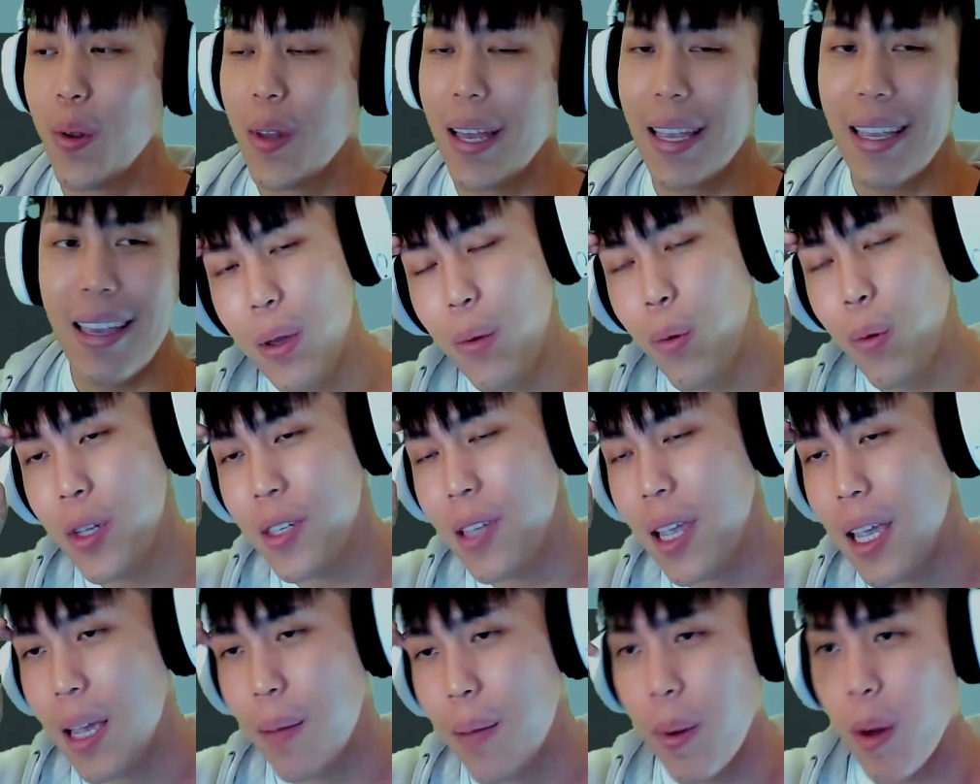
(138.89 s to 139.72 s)
Like it
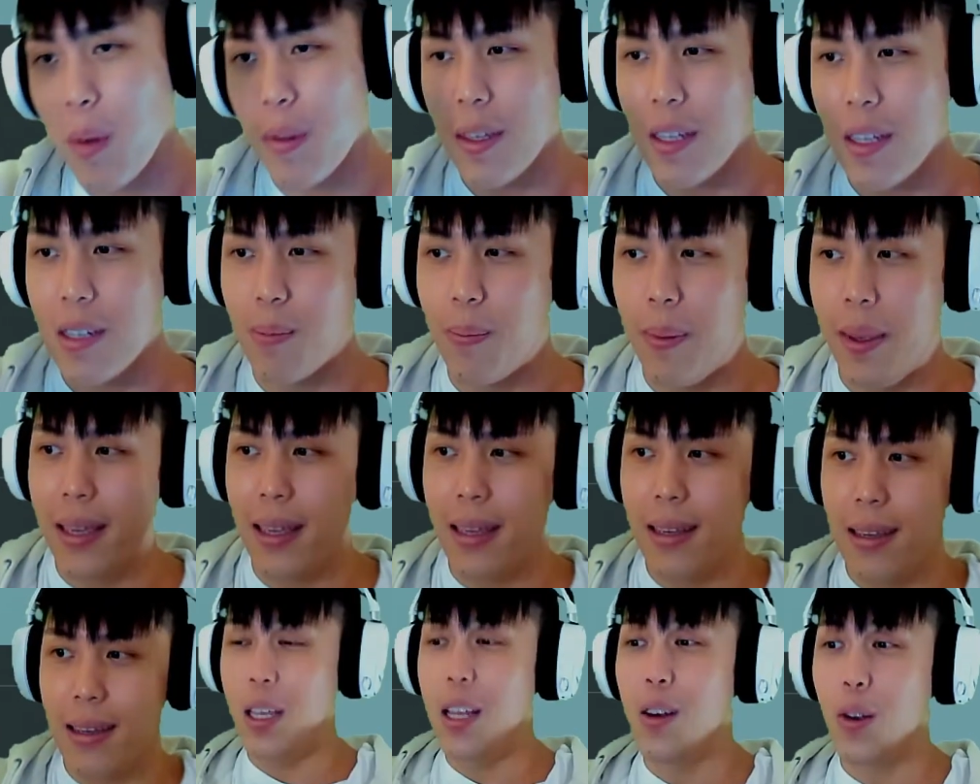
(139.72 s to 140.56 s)
was like about this
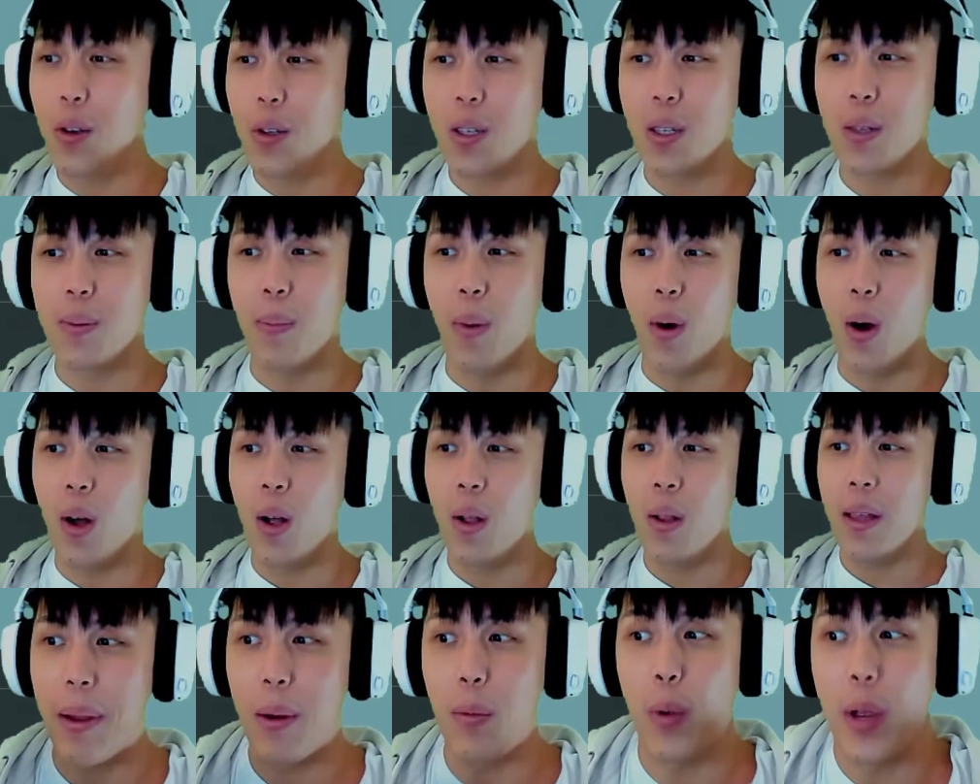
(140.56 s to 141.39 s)
big. It looks
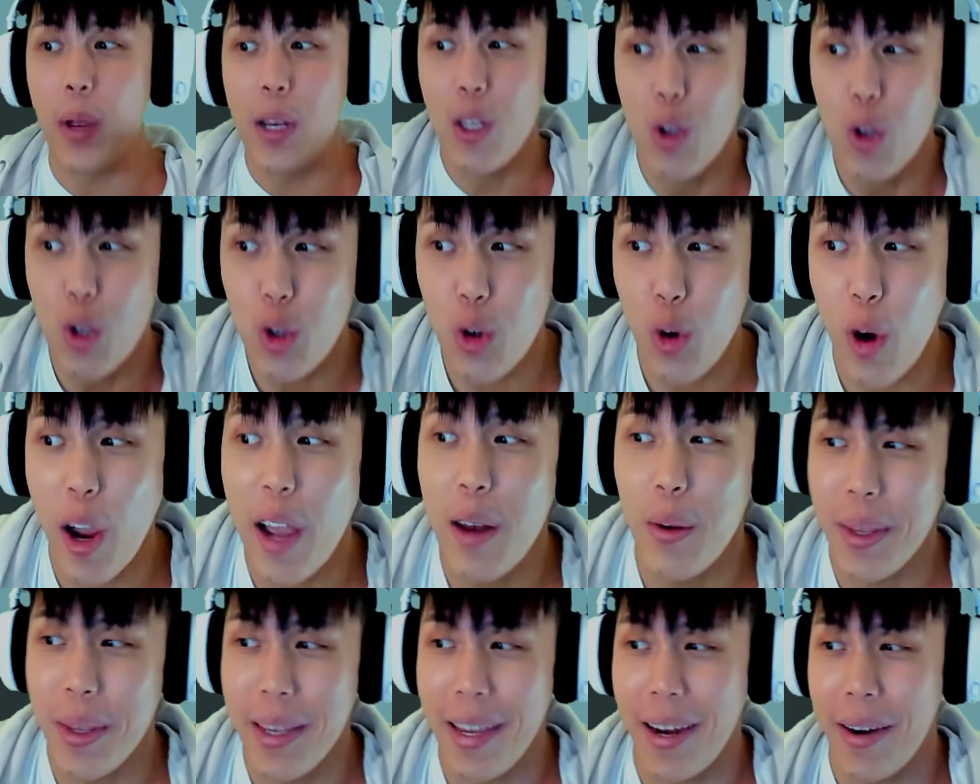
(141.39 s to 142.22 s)
small, but when you
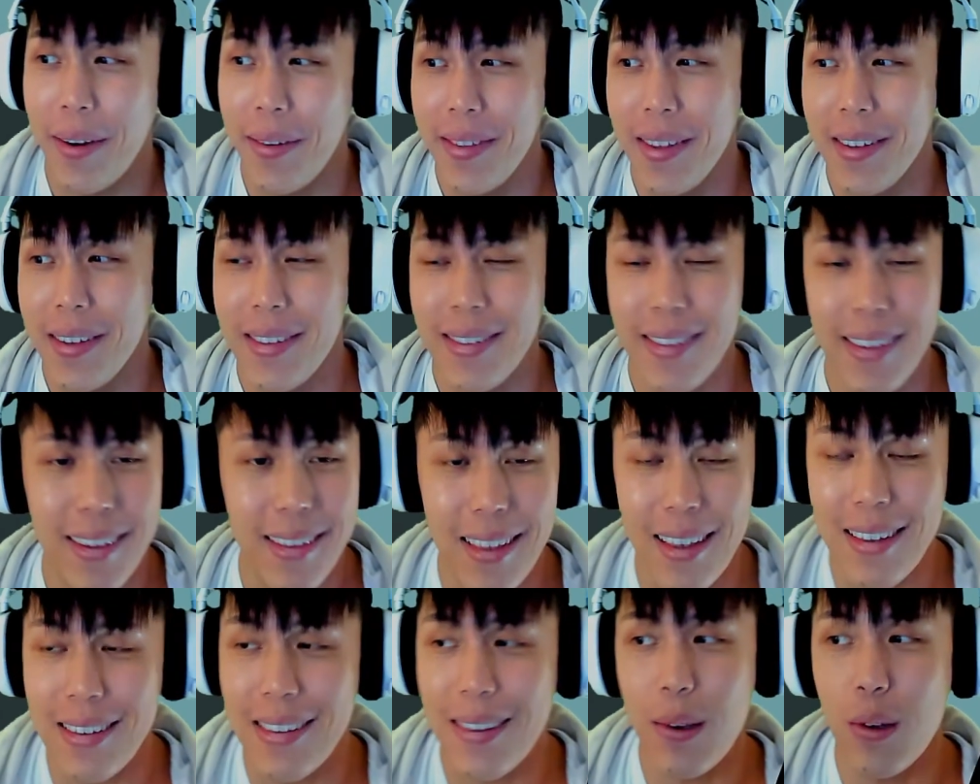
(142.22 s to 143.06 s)
try to carry this thing
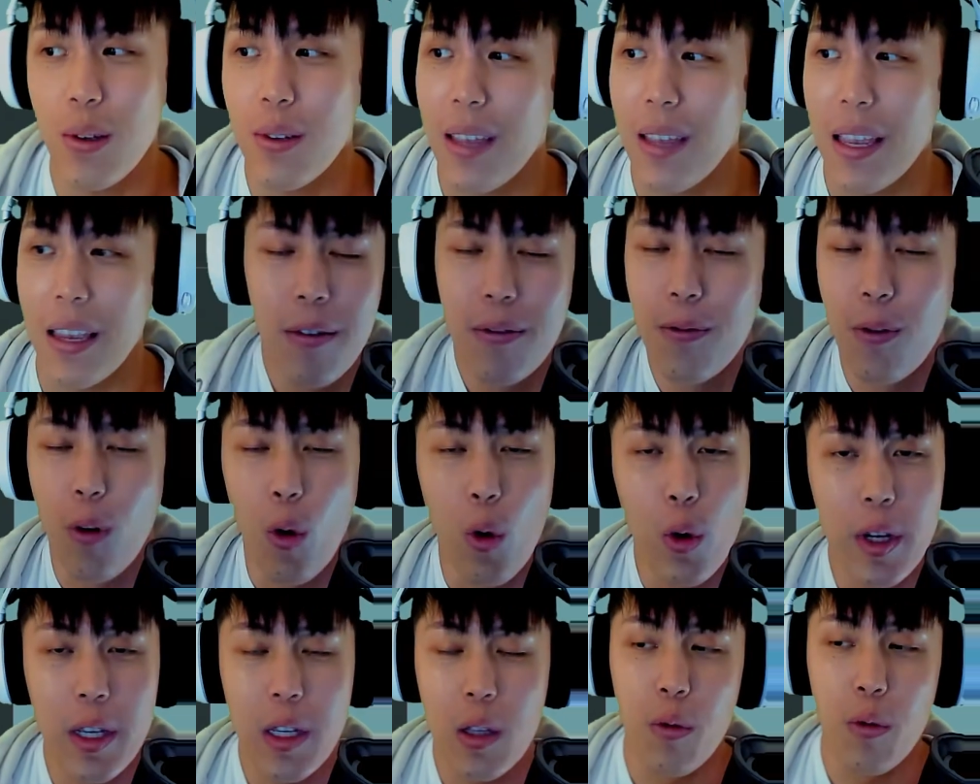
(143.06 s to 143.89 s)
was like
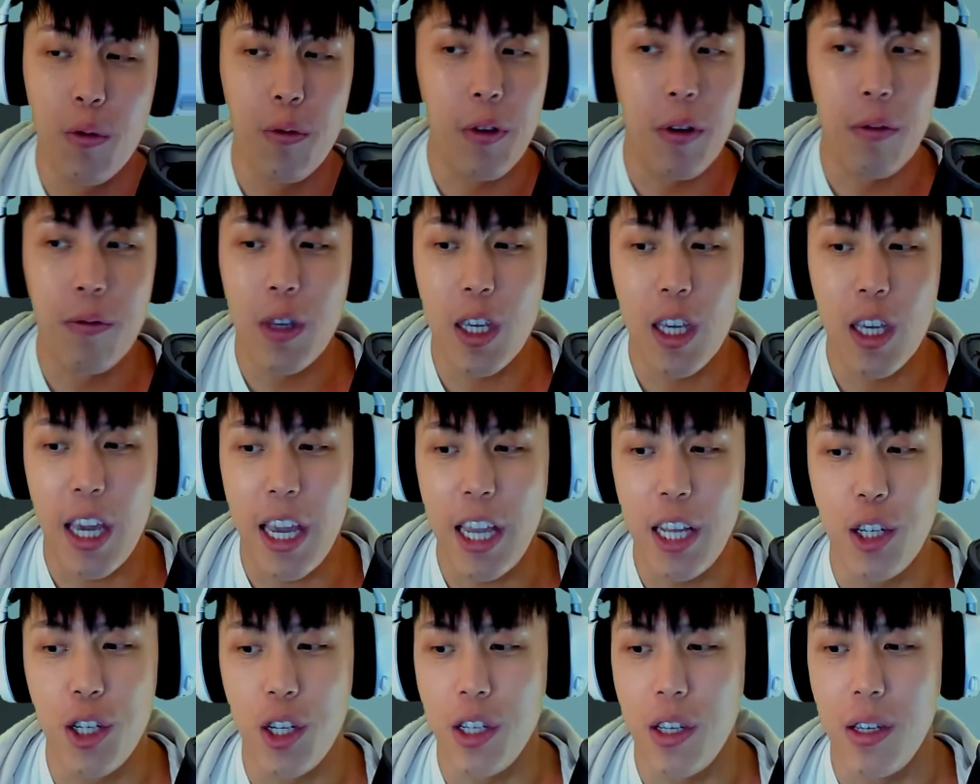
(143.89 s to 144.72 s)
40 to 50
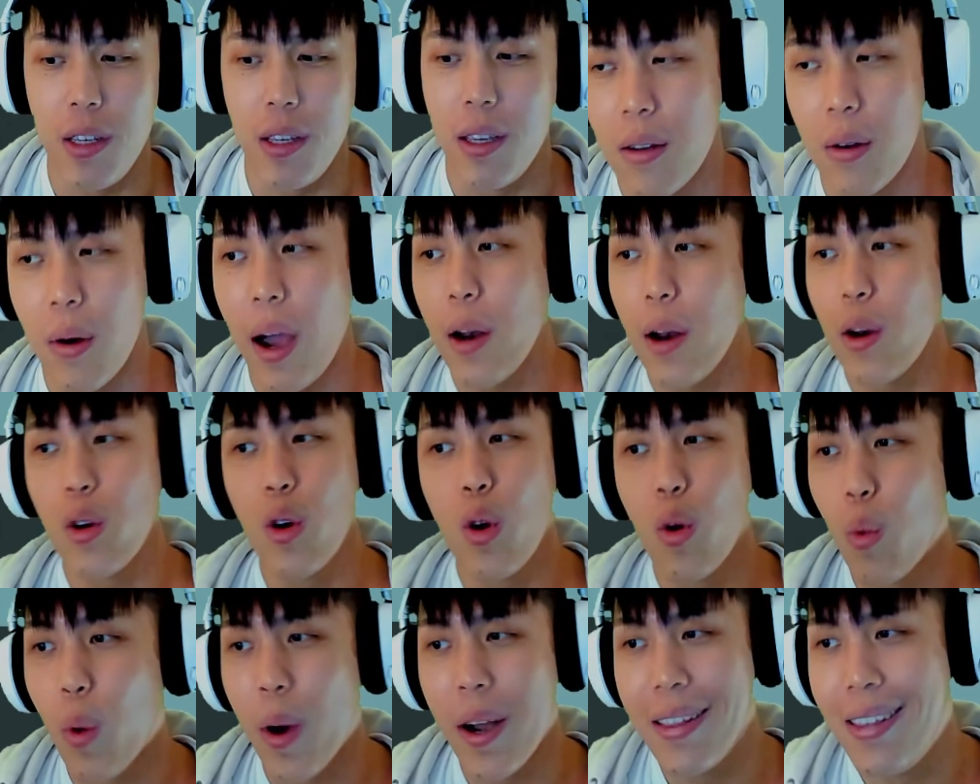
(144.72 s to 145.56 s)
kg. Now, I don't
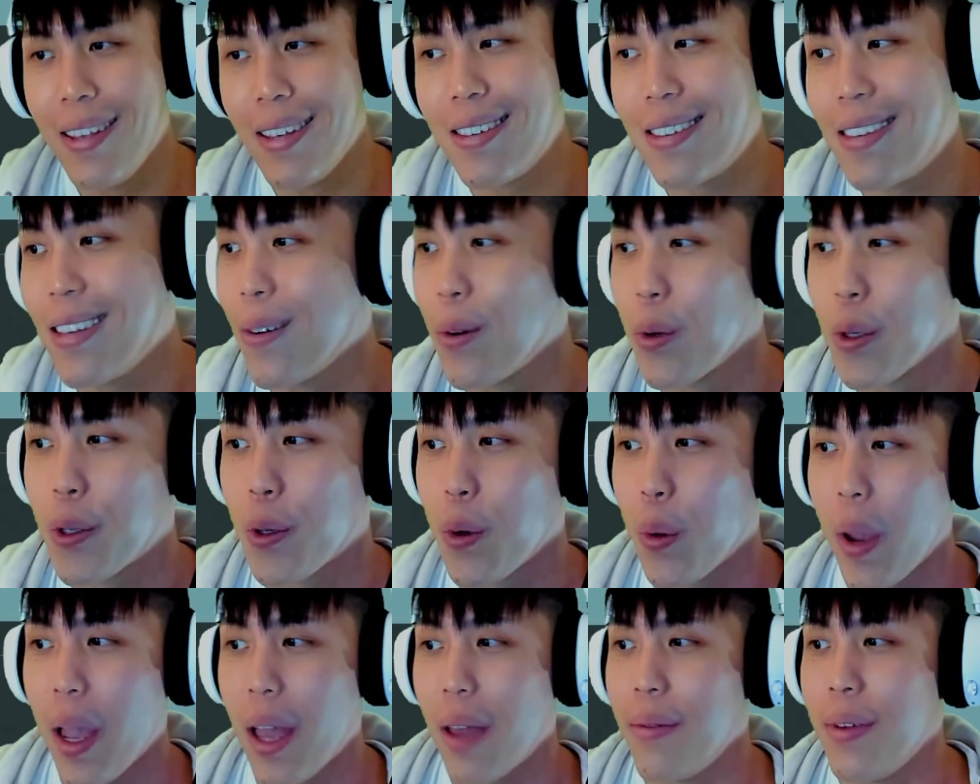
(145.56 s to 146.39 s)
know why this thing was
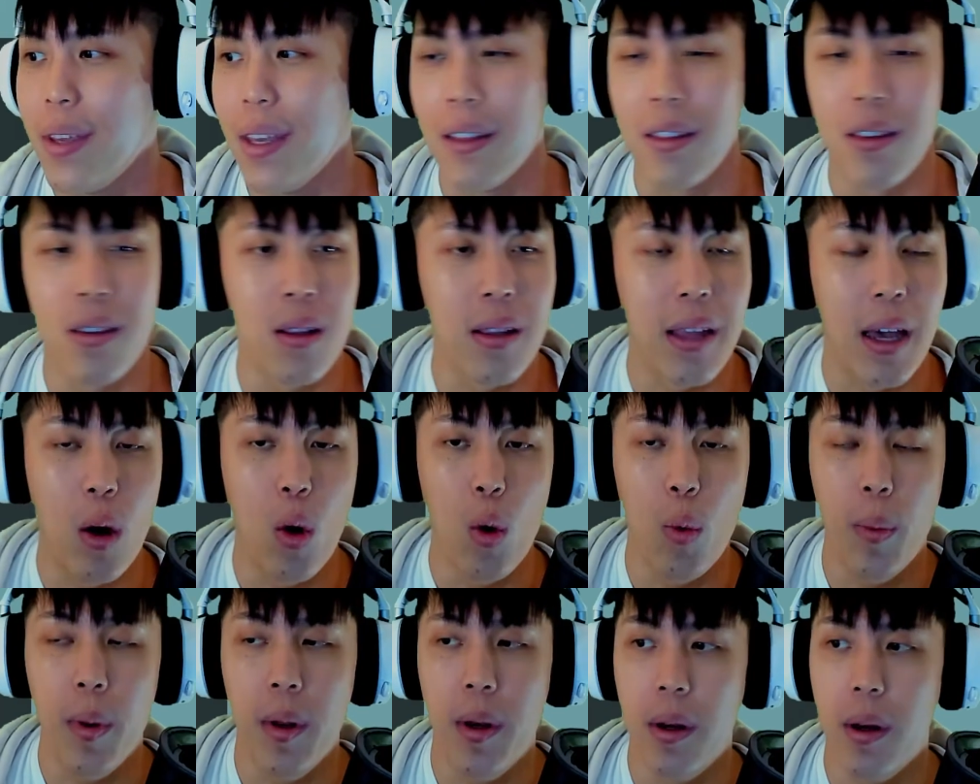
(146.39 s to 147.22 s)
so heavy until I
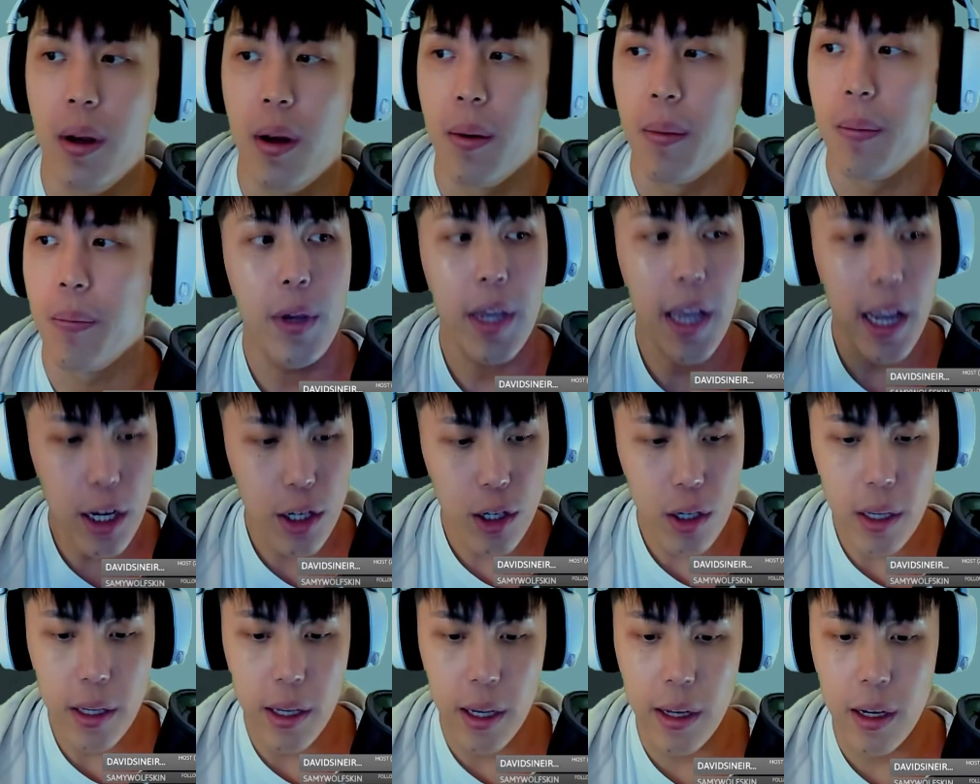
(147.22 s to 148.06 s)
opened it up. We
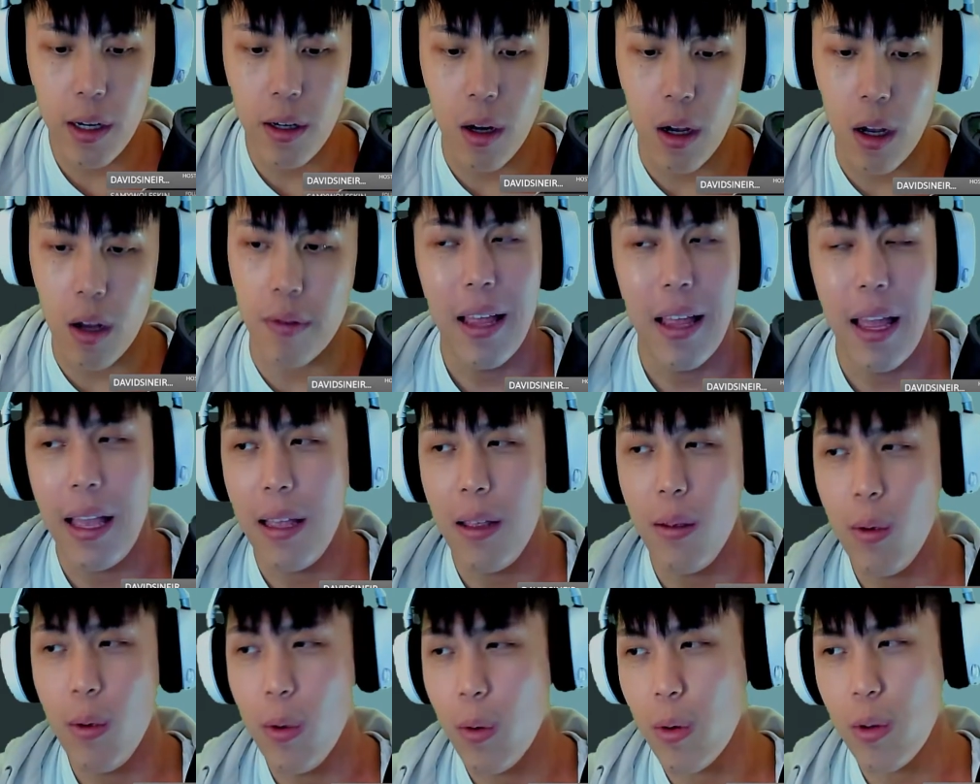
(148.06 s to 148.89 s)
actually hit it off.
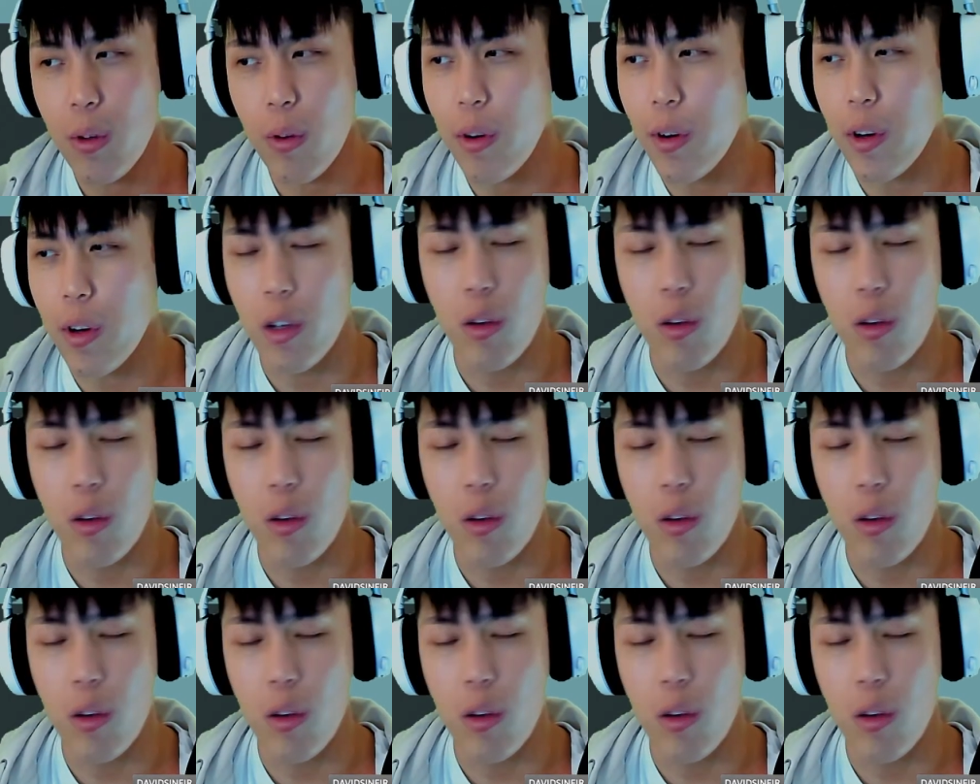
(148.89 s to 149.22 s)
He was a